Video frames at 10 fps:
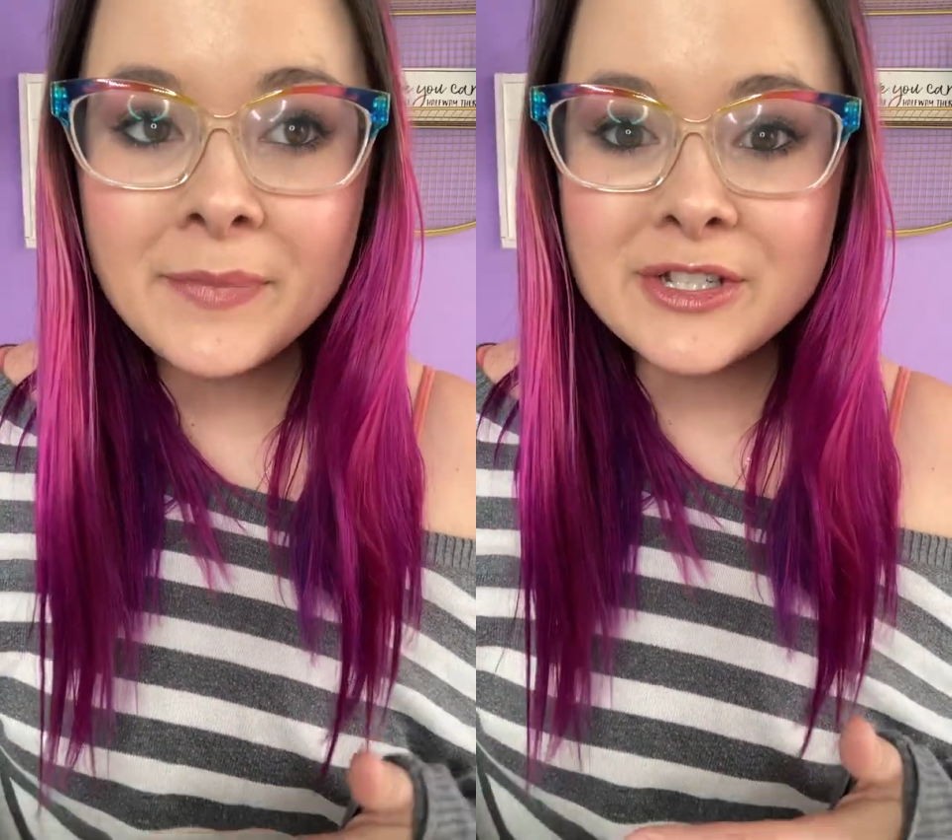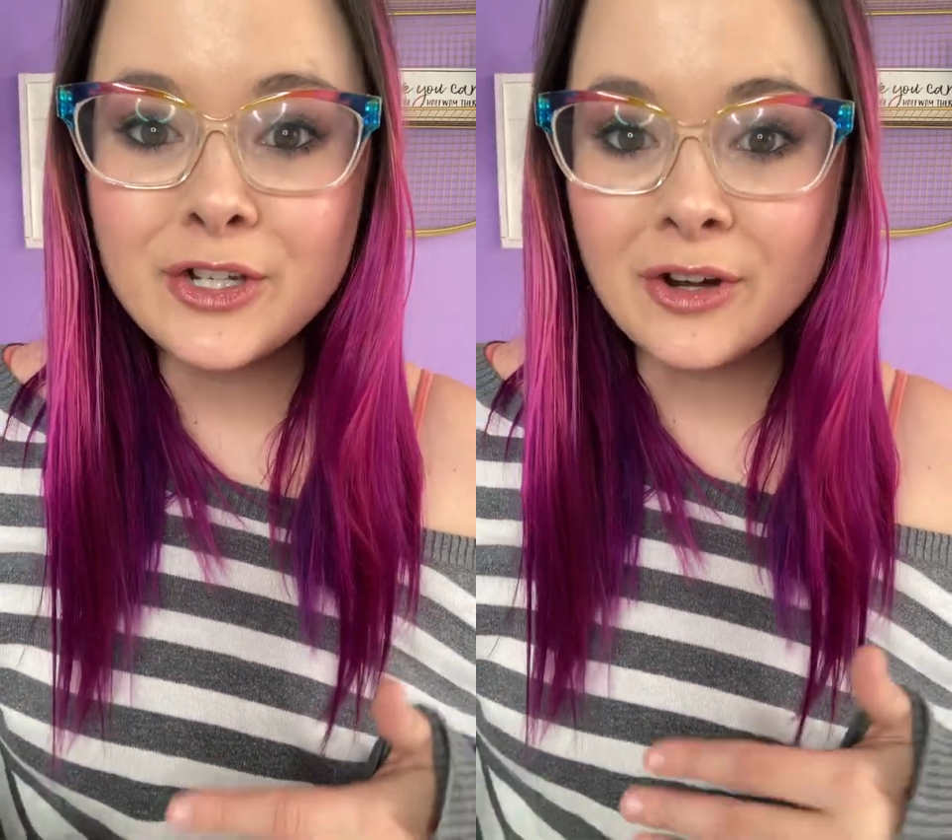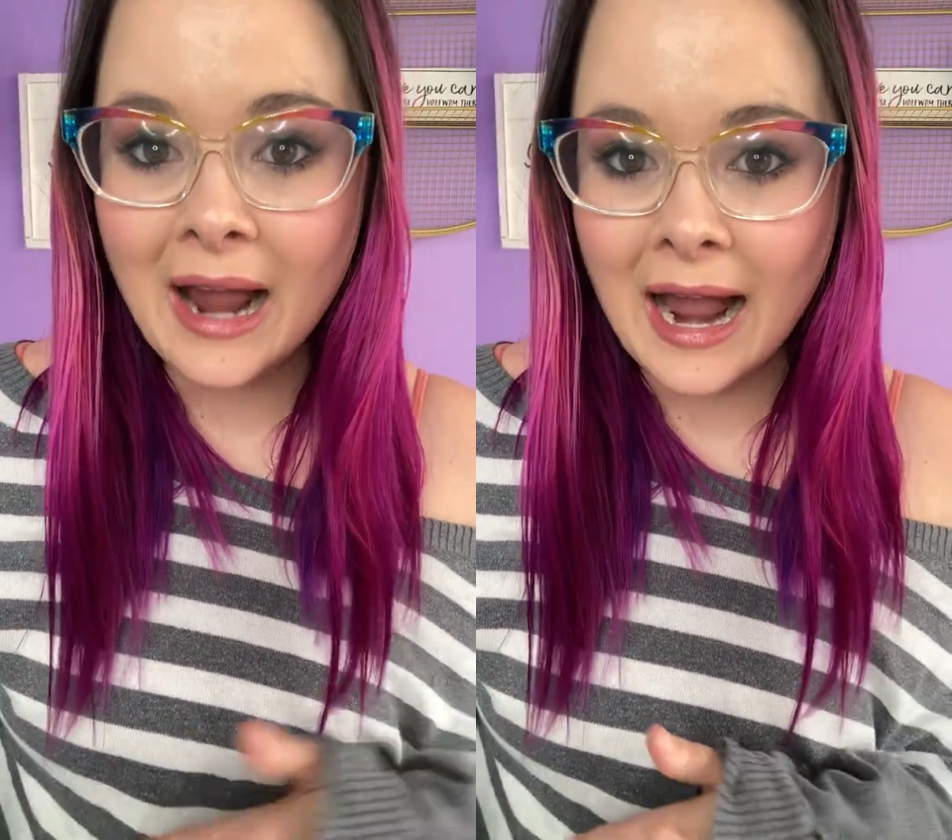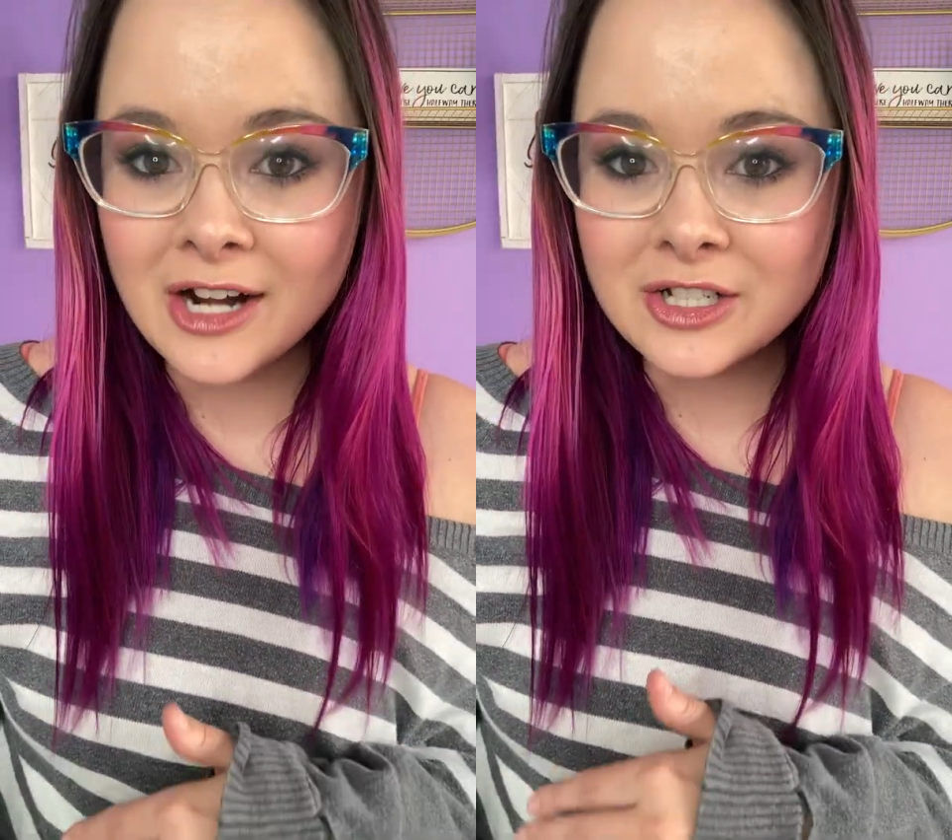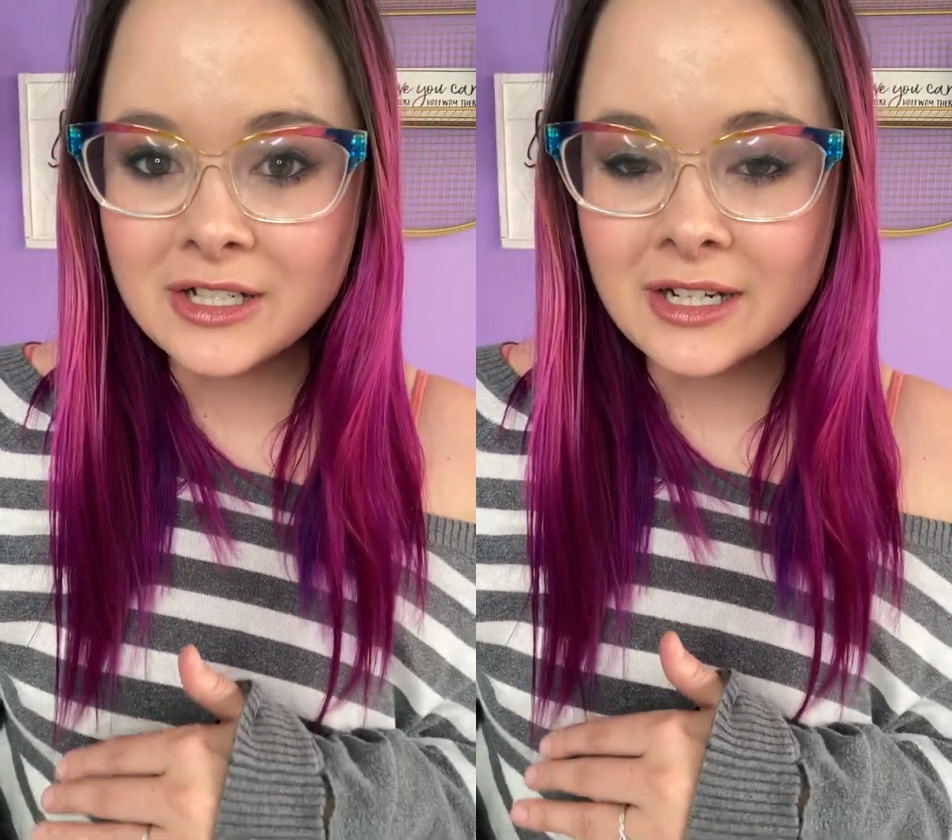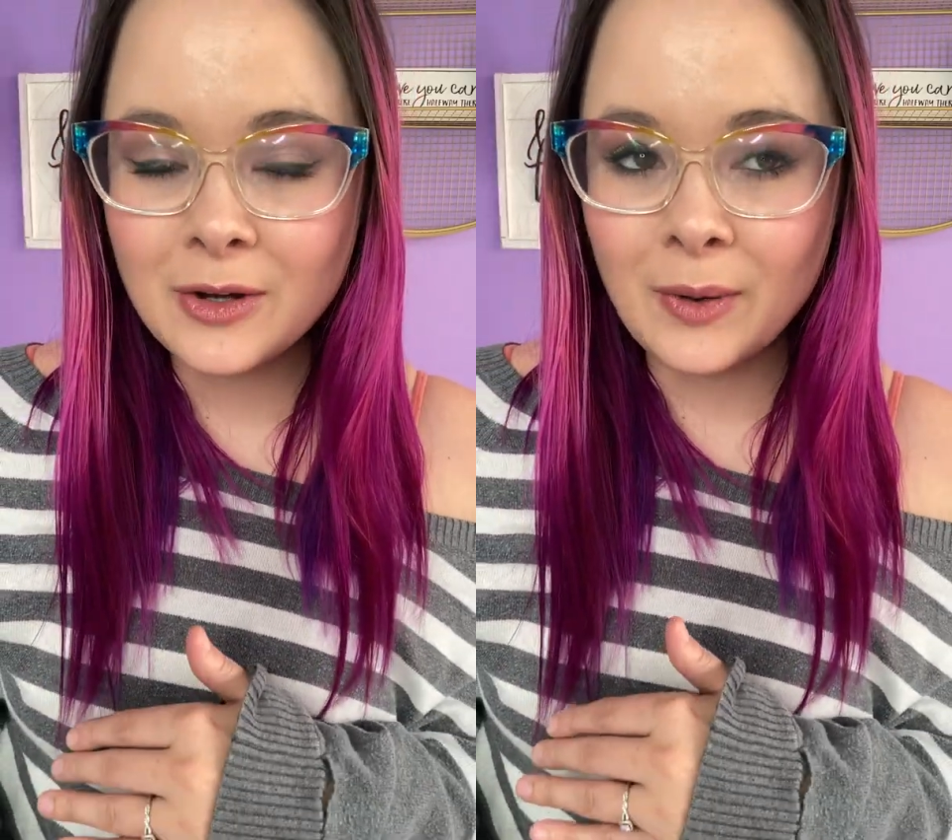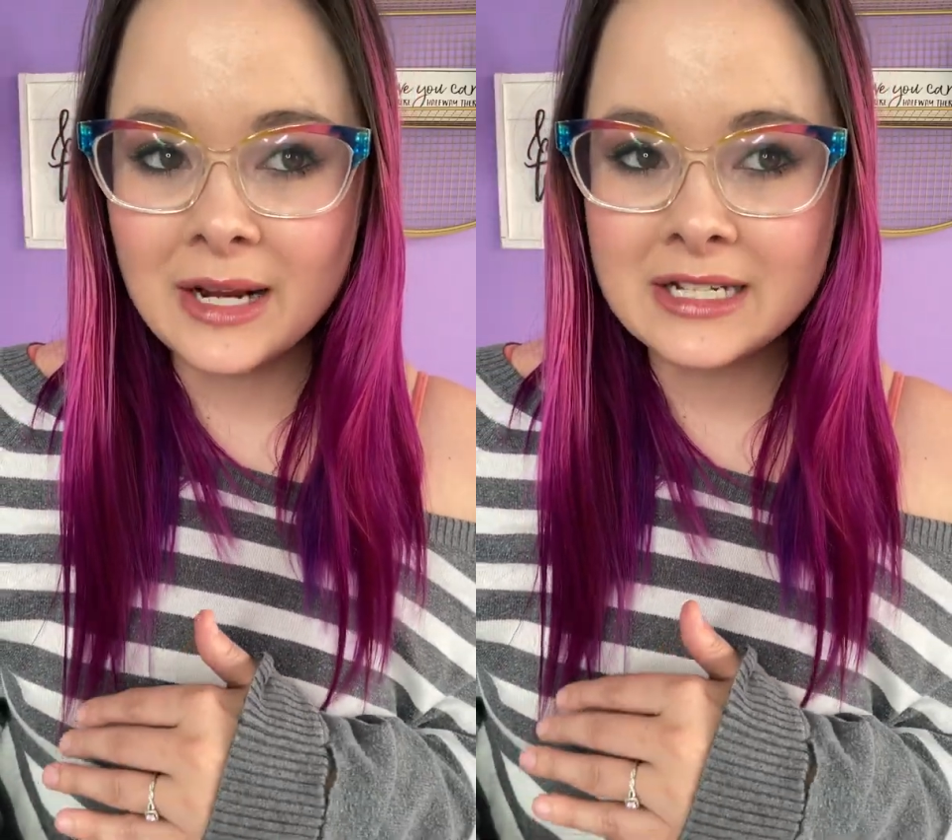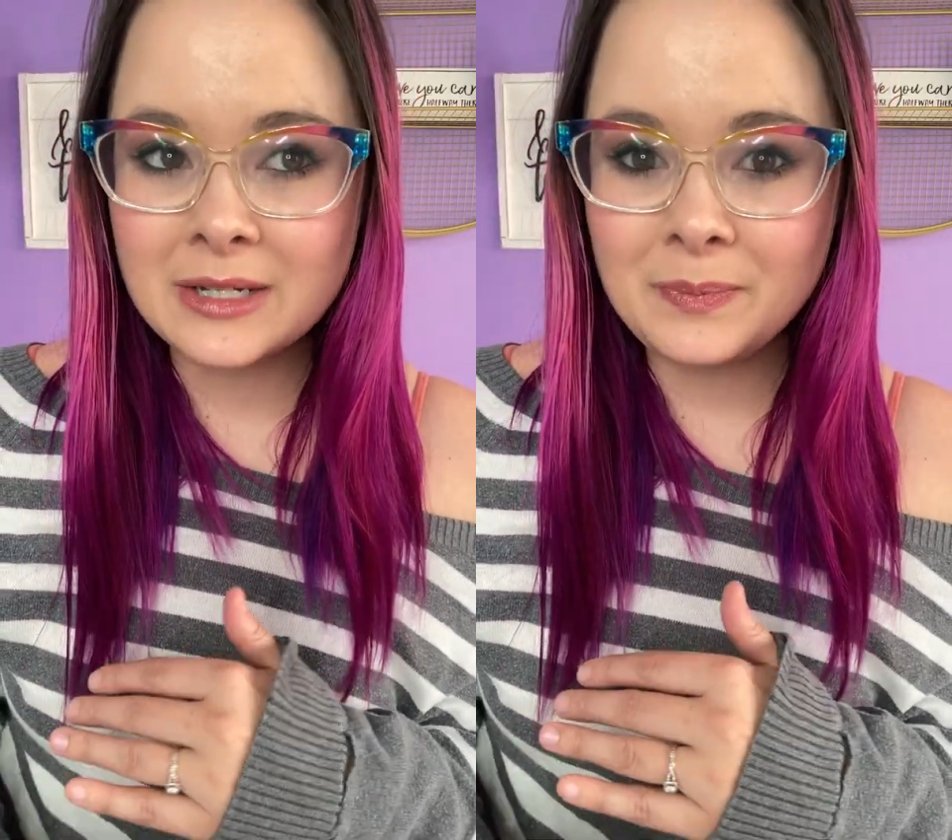So you're actually
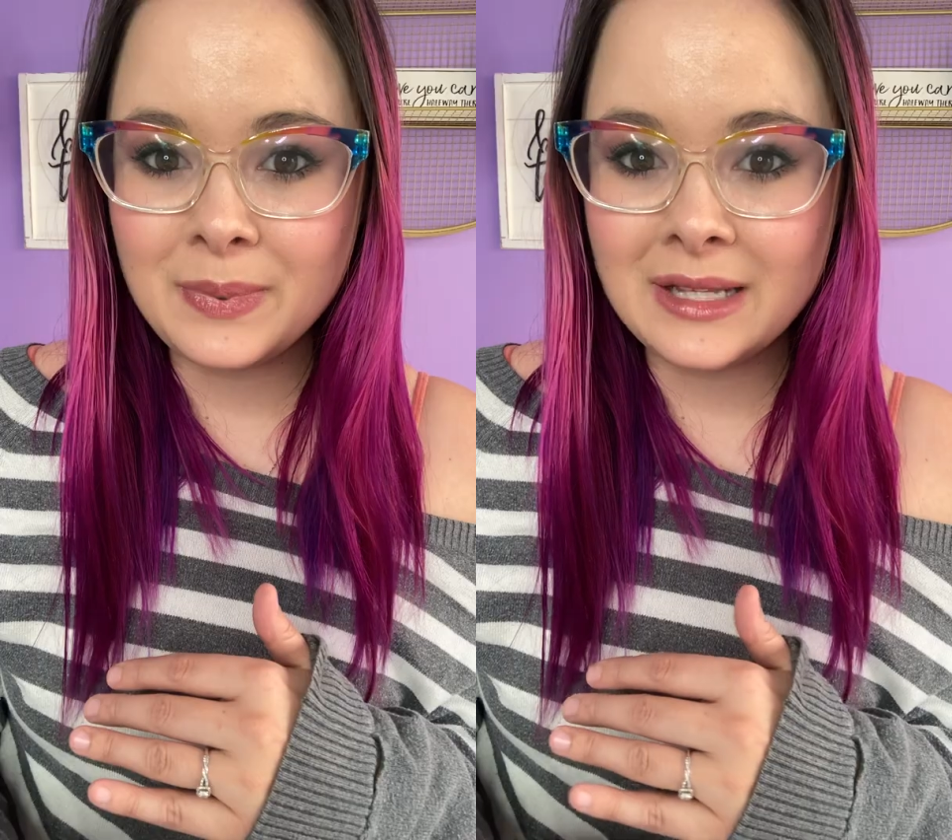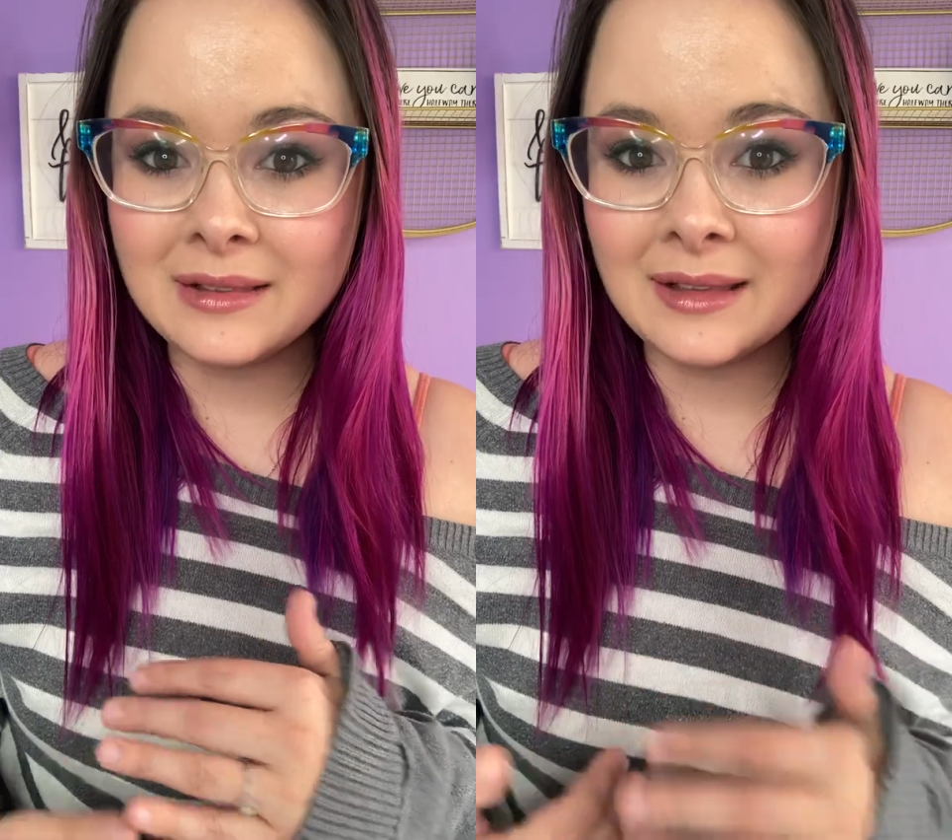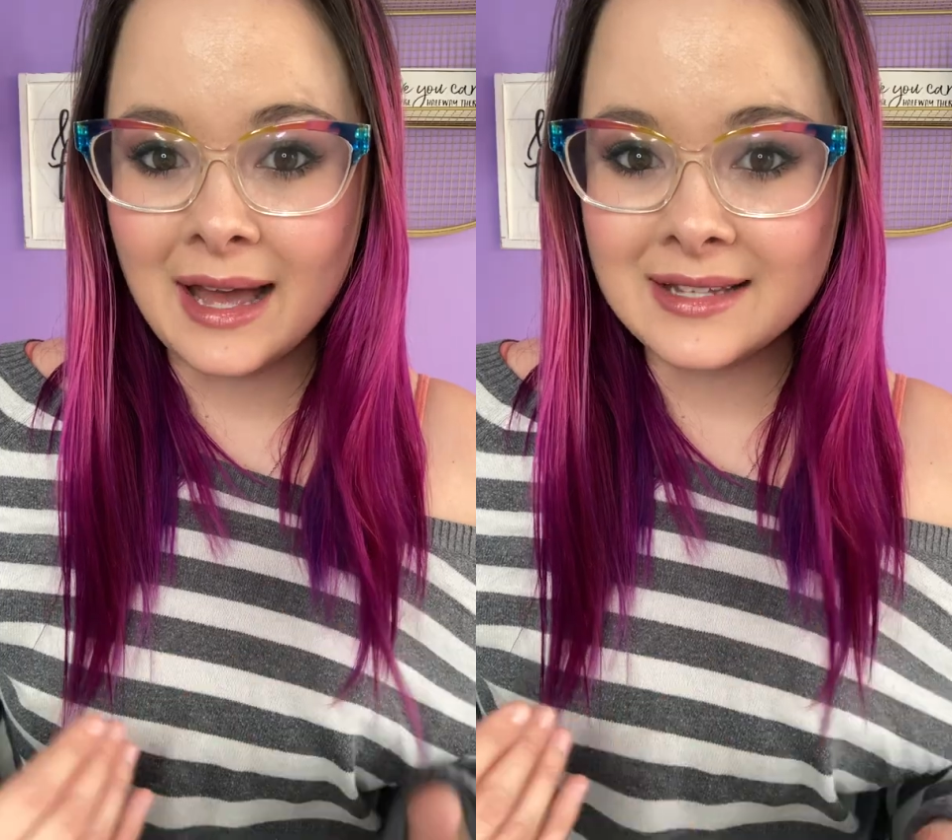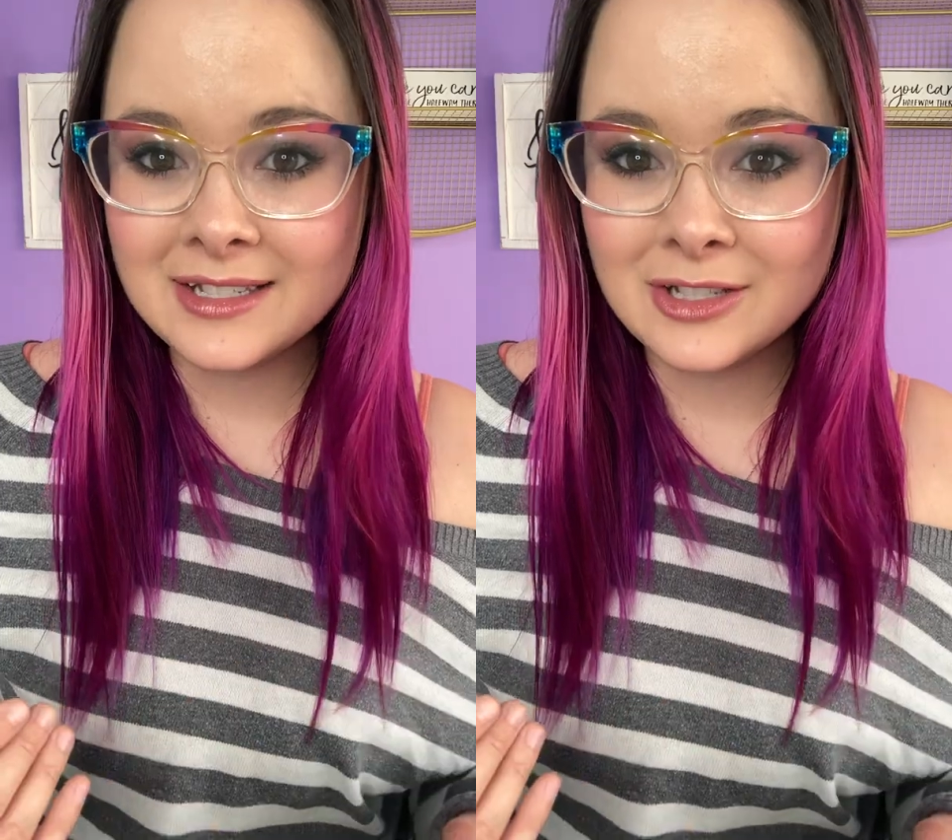going to be less